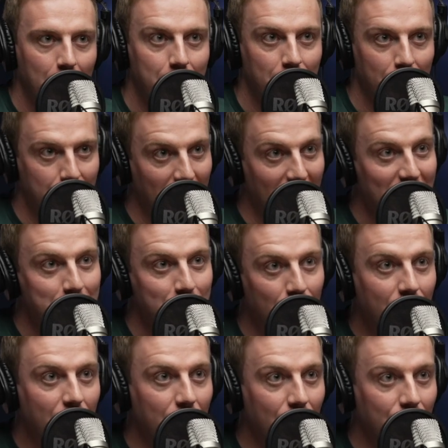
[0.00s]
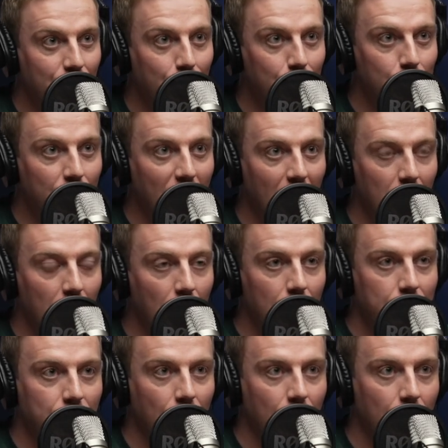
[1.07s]
but Facebook, you know, you get a lot
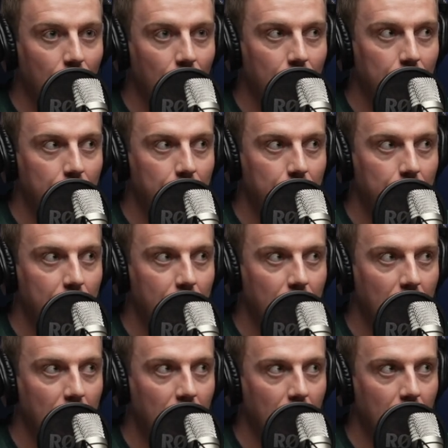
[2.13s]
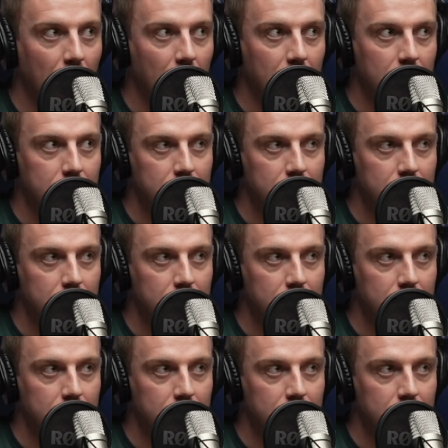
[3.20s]
of your clout,